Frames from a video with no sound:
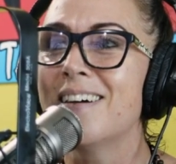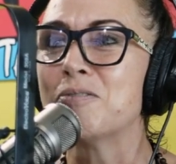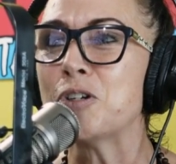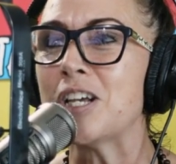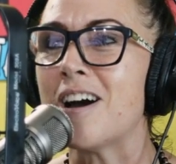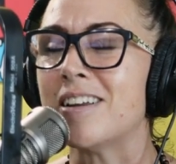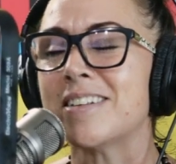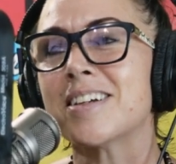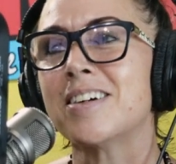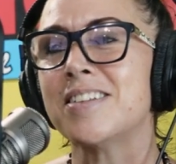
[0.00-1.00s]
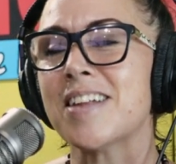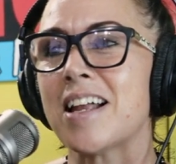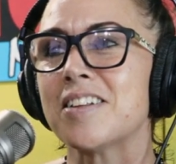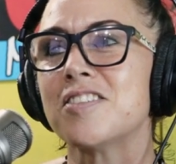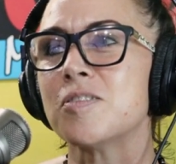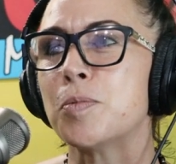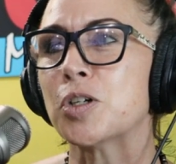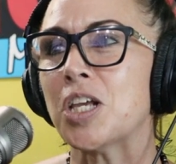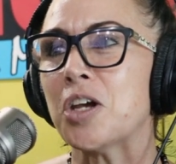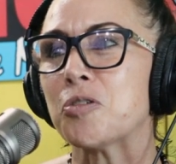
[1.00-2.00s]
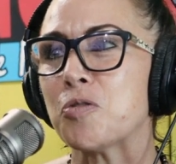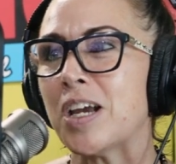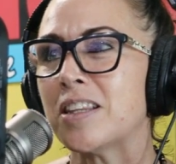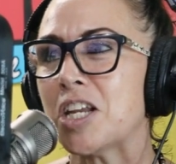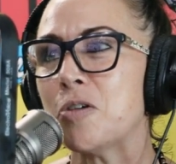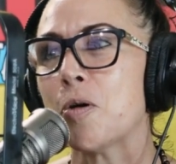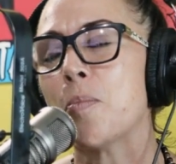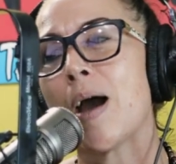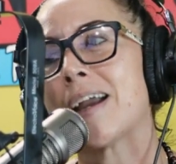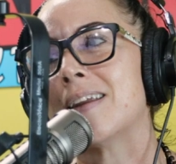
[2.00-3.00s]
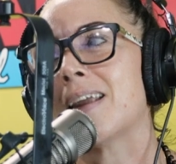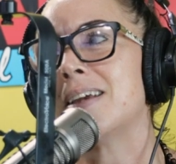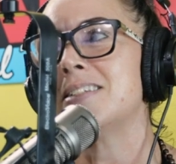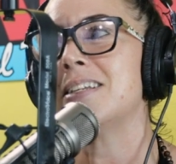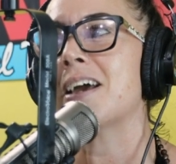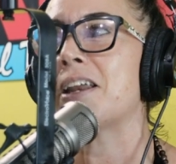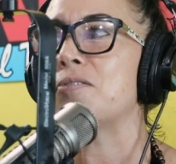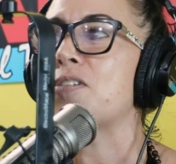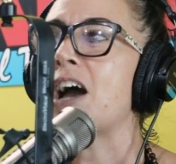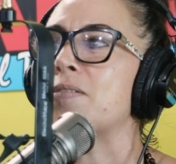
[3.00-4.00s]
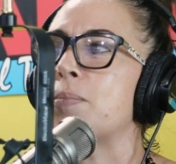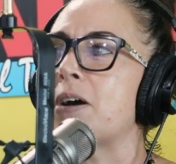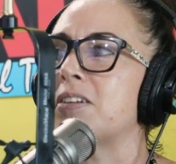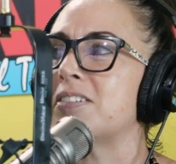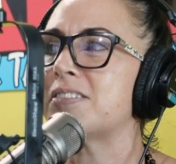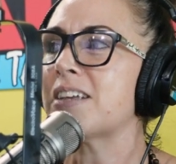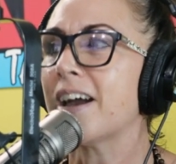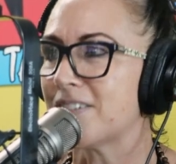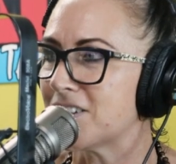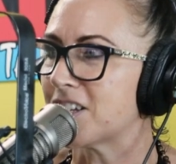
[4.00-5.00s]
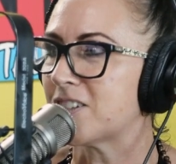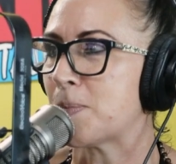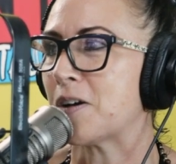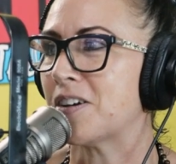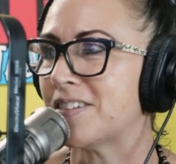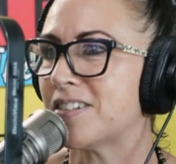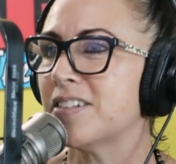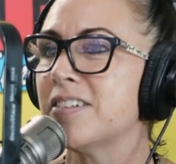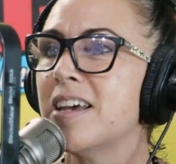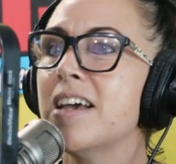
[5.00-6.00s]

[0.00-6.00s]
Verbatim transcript: Rudy Gon Gonzalez's book, The Inner Ring, that he wrote back in 1995 about his Tyson experiences,